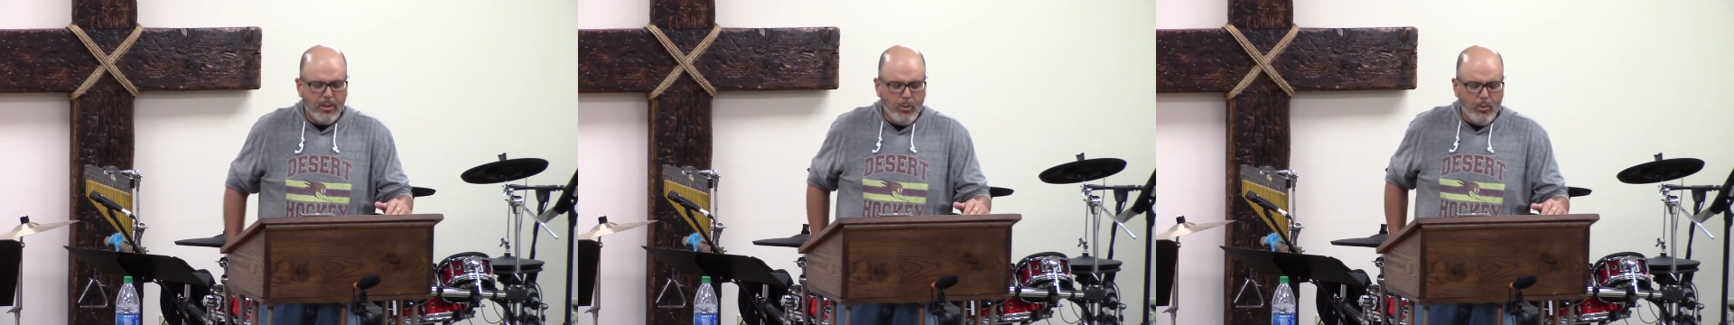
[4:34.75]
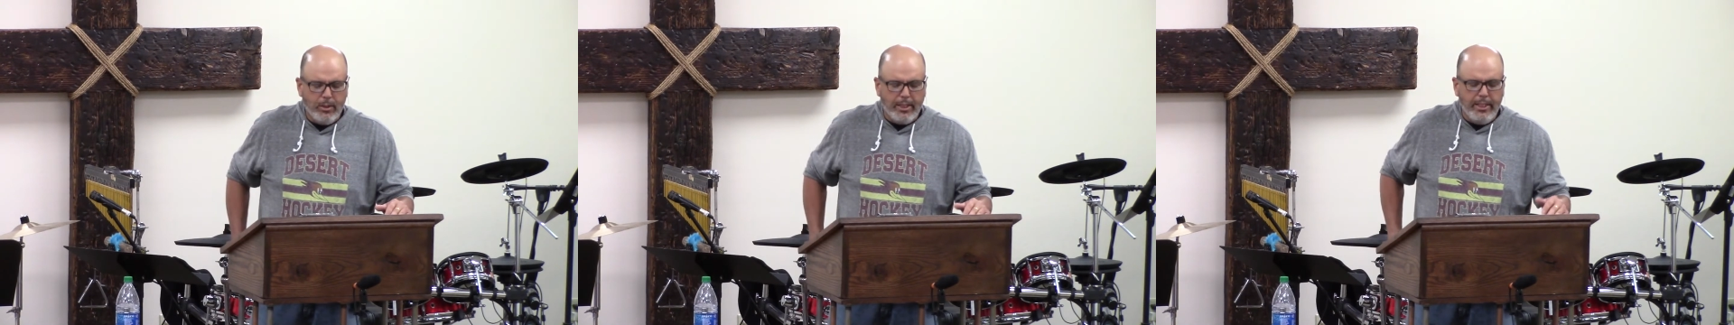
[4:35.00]

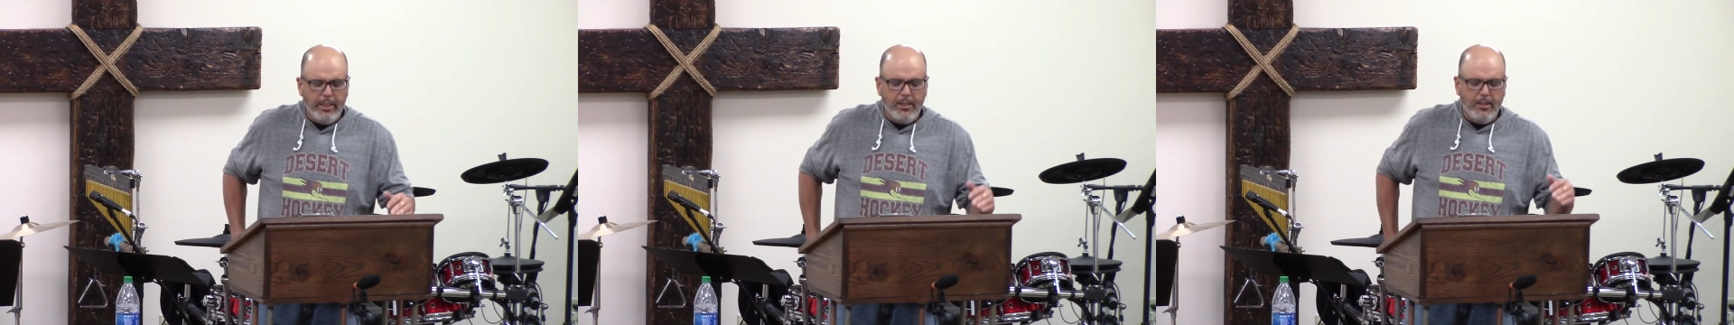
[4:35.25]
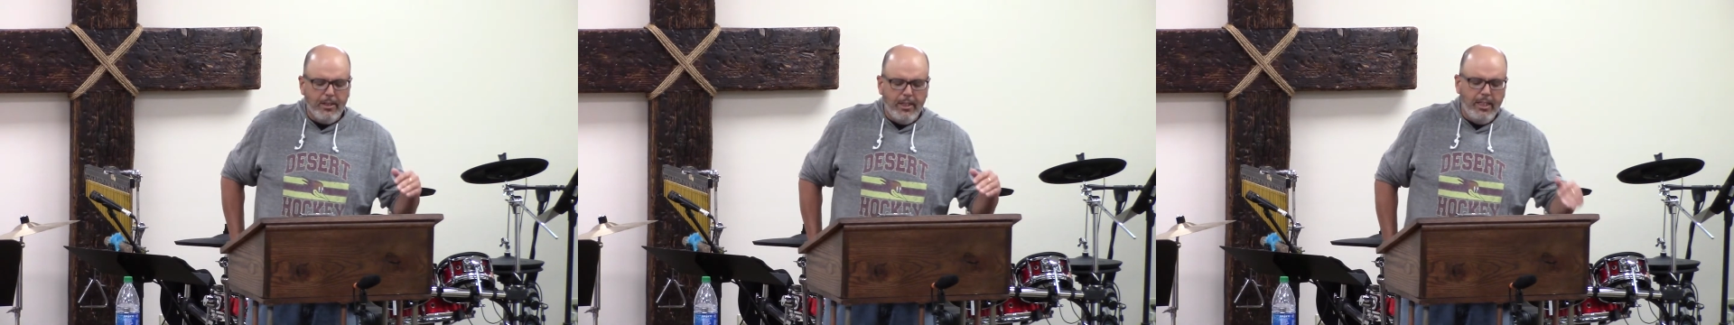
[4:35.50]
were
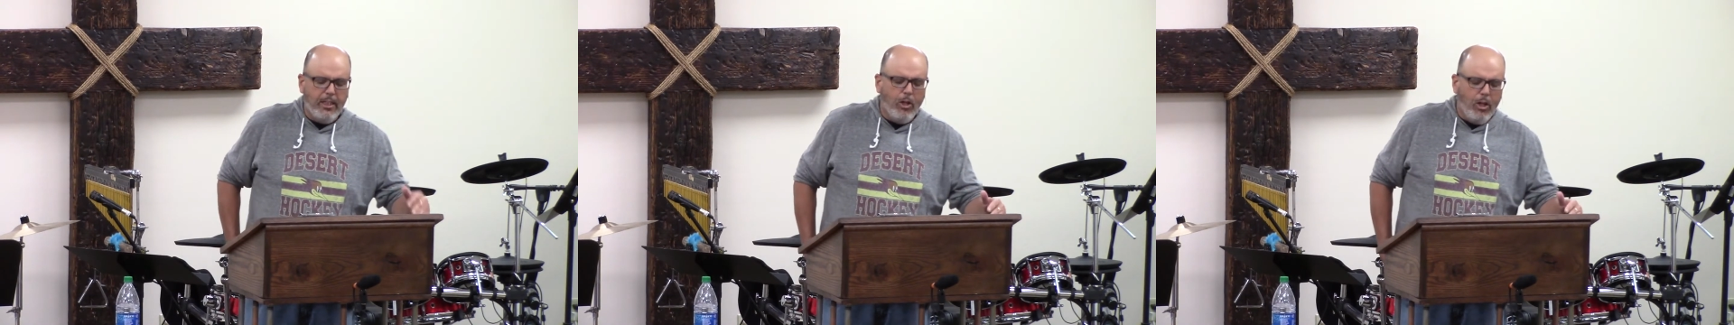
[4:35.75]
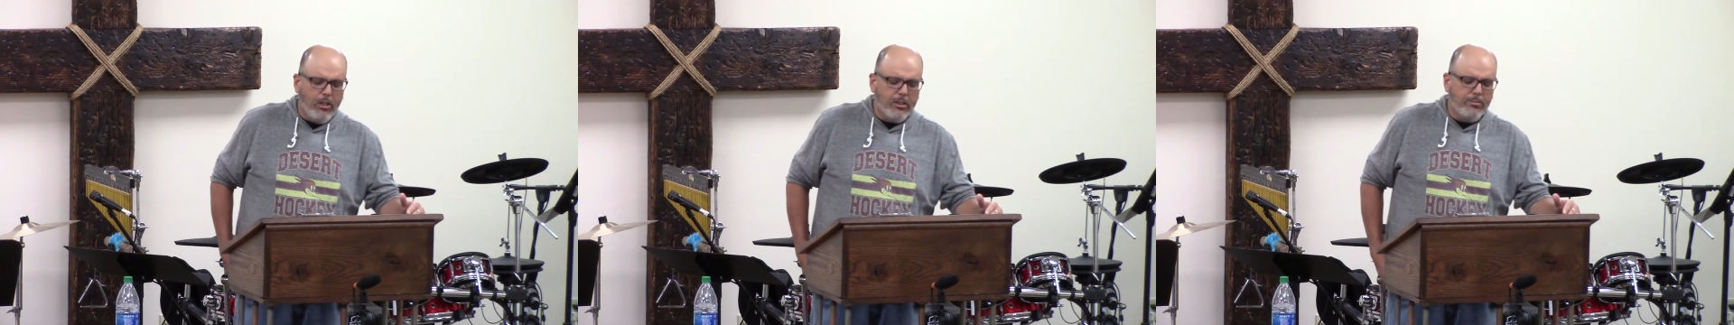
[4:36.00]
killed, he
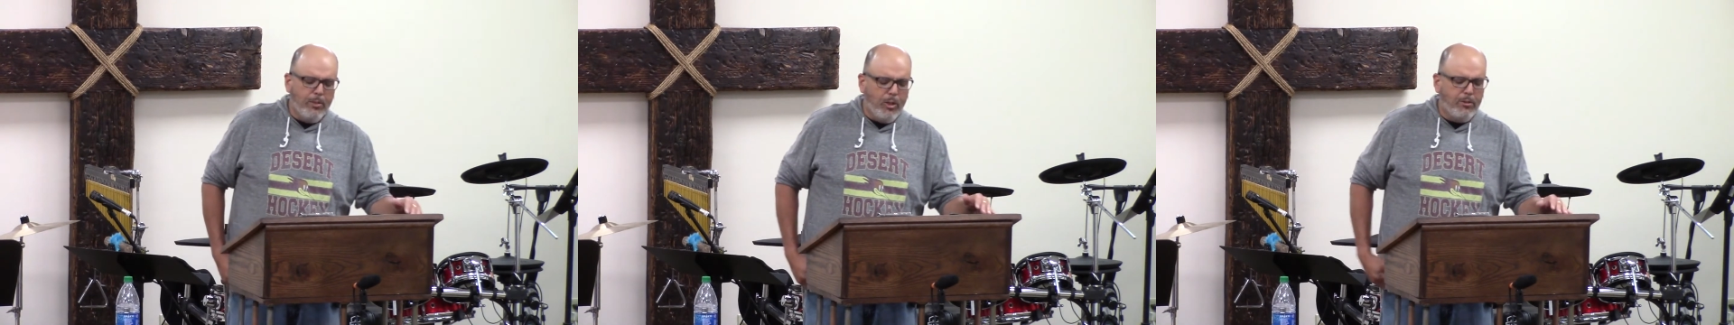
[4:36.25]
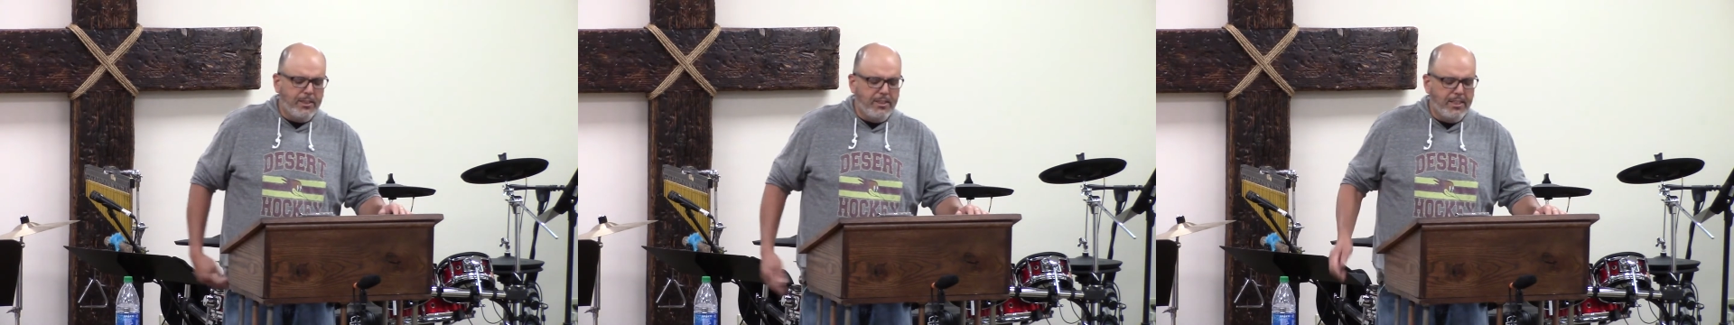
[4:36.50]
calls
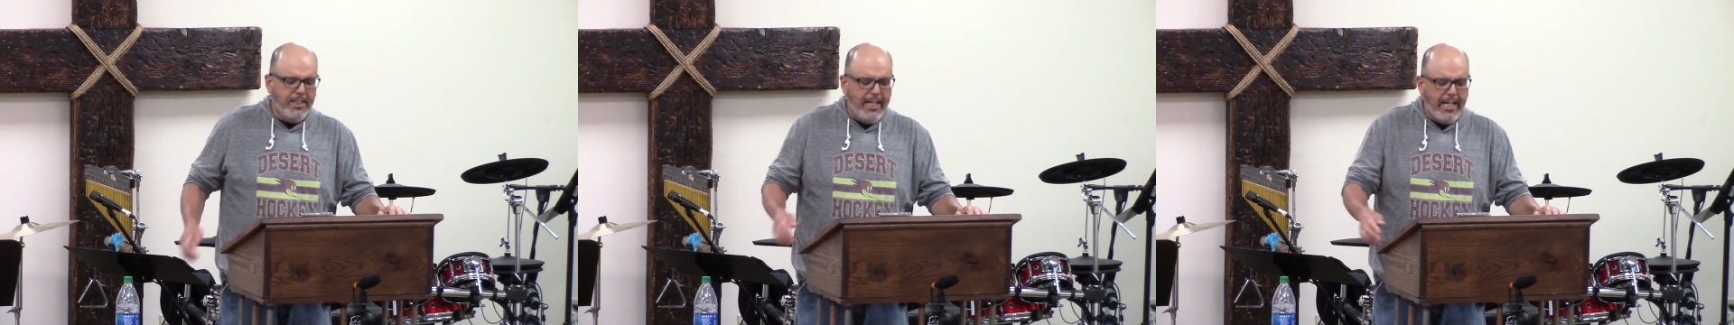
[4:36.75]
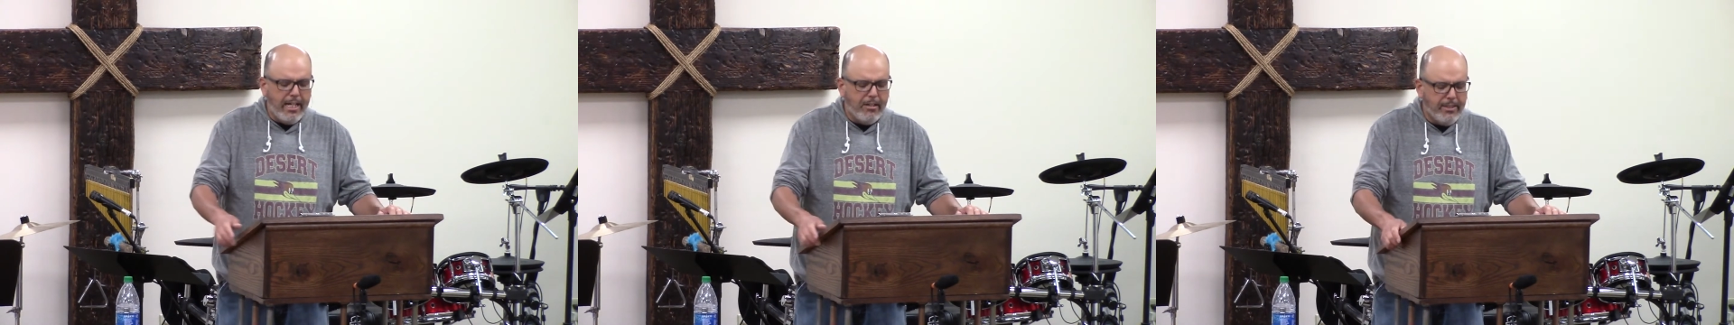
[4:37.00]
Moses and
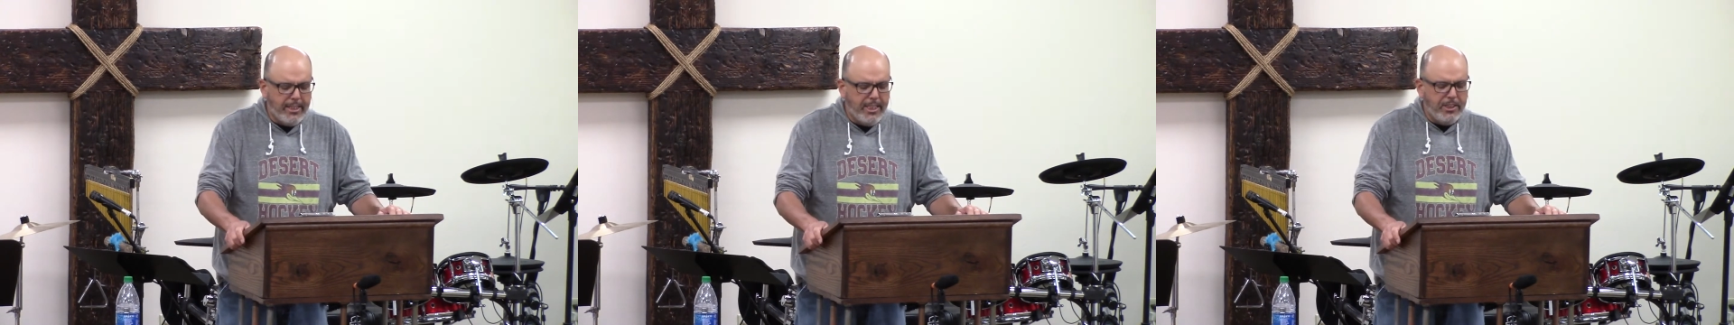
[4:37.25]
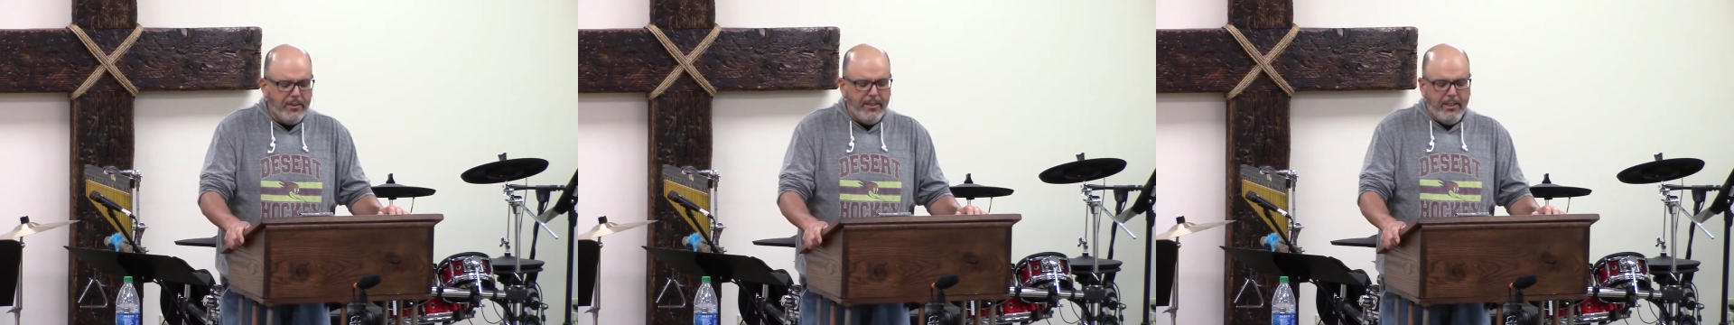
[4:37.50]
Aaron
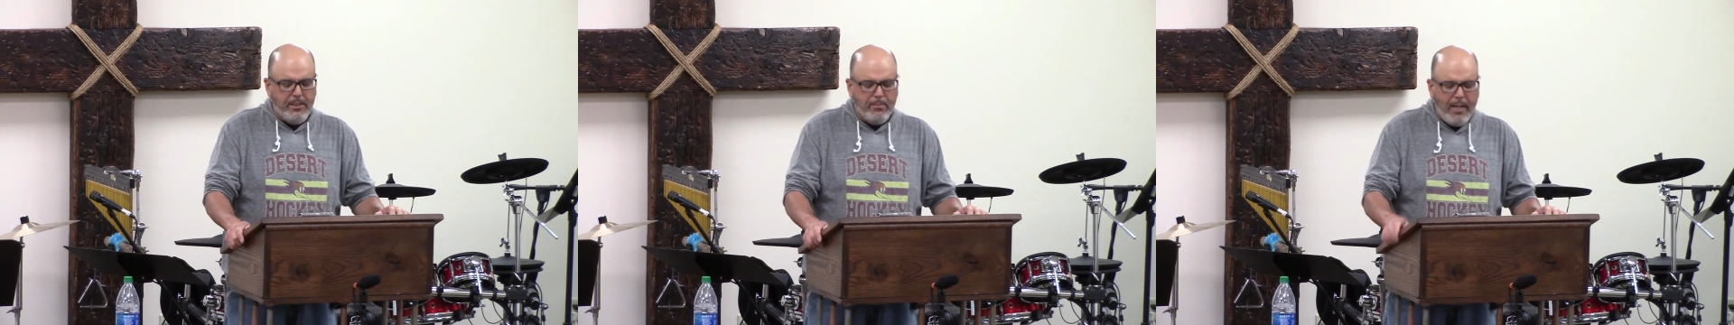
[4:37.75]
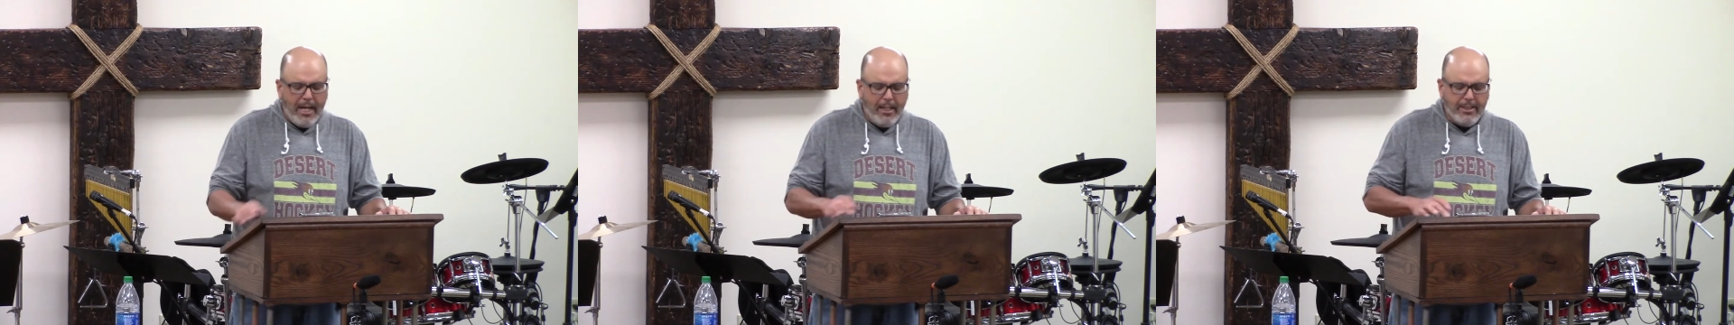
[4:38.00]
into his
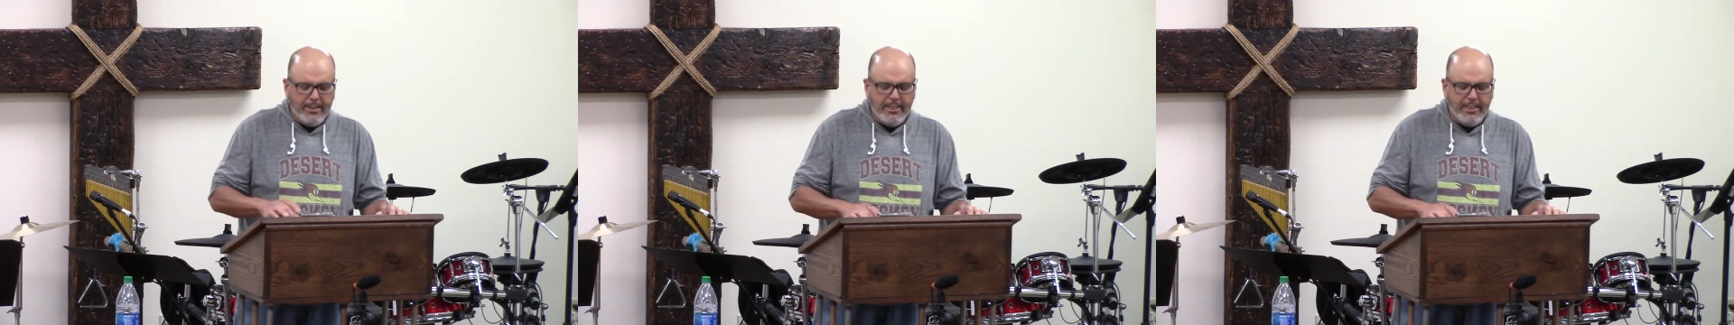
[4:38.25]
palace,